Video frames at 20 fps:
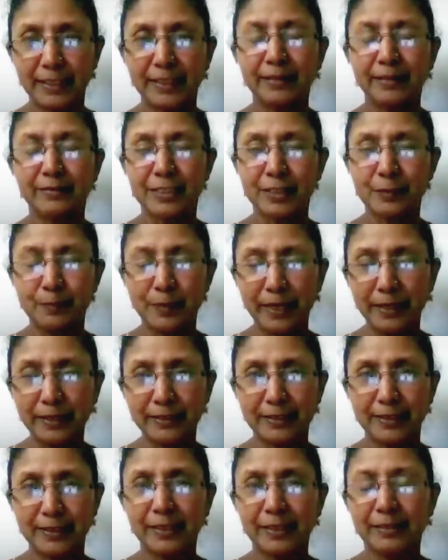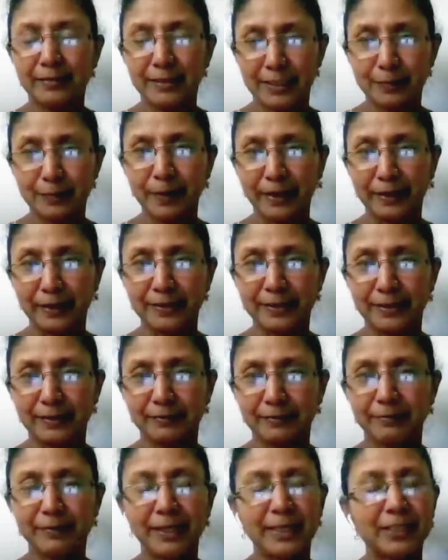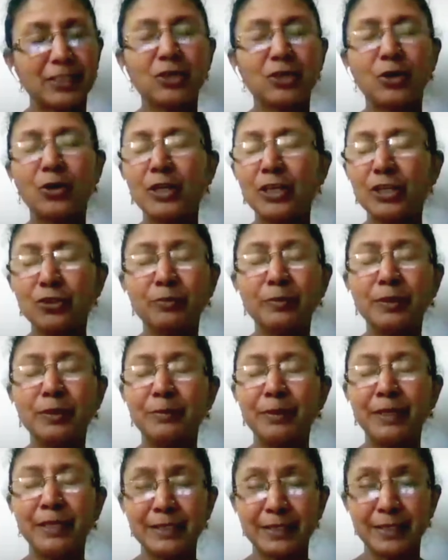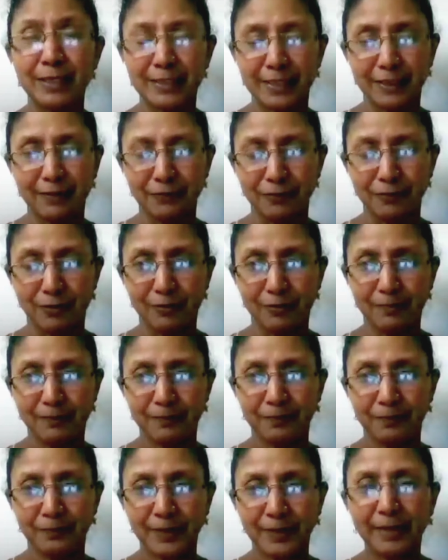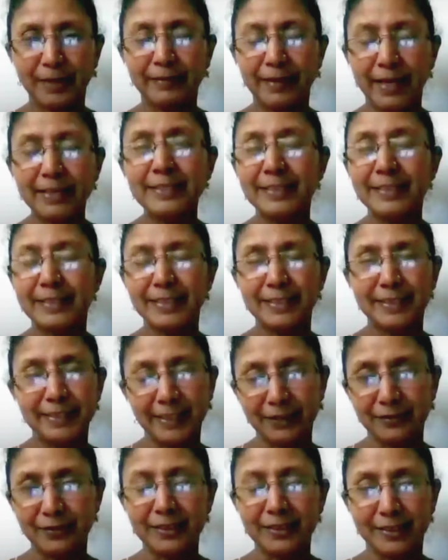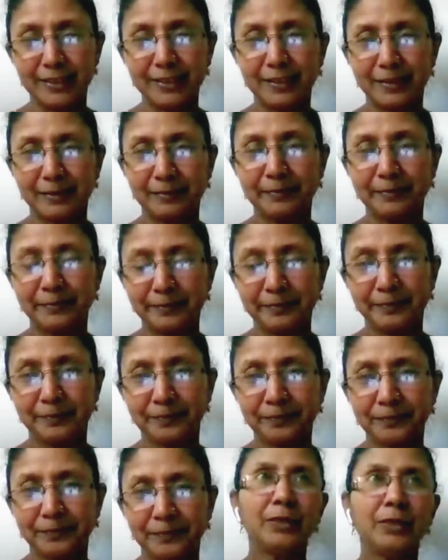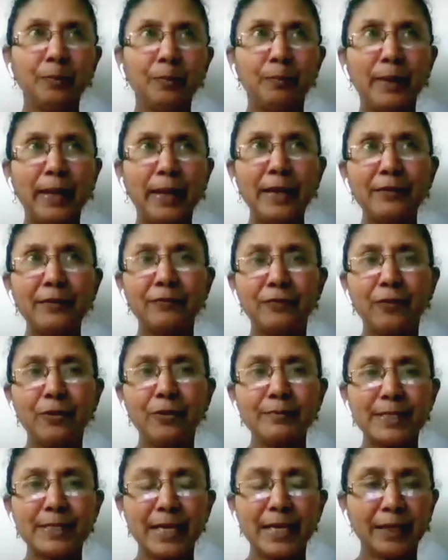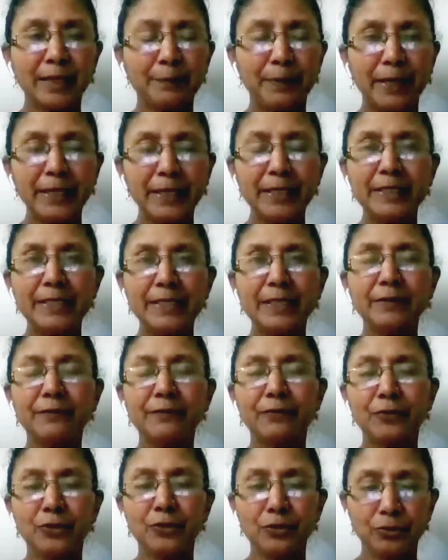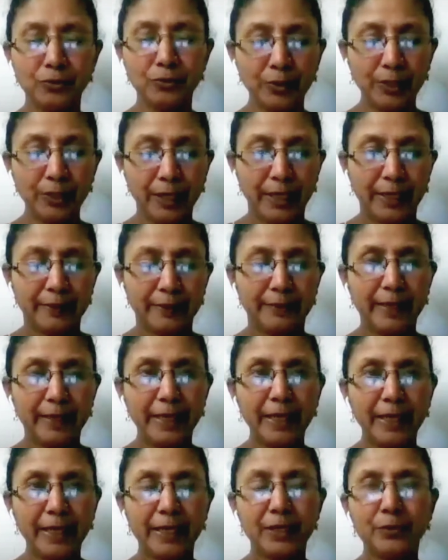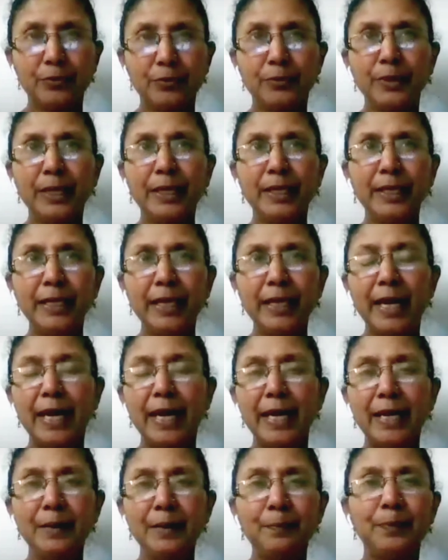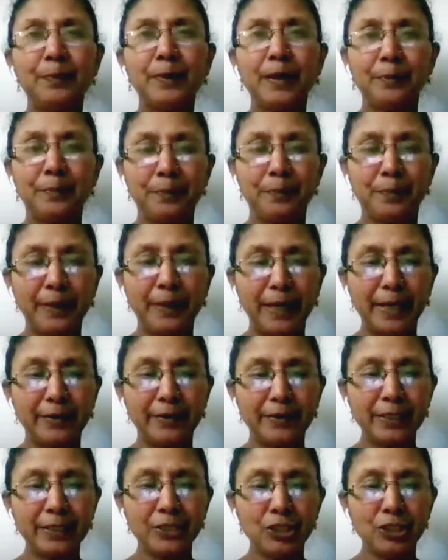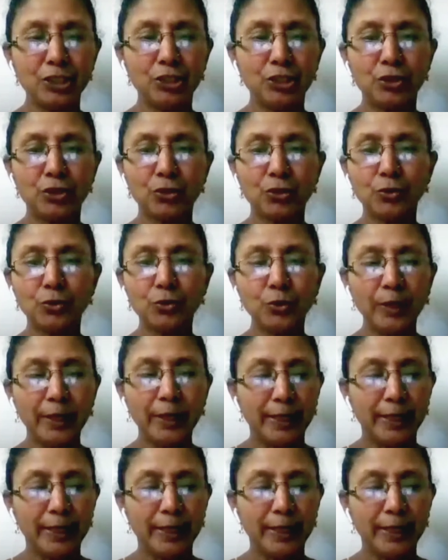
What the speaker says: respect, yes. Respect. That's all a human being is asking for. And that is the secret. Platforms like Parenting4u, they really help a parent to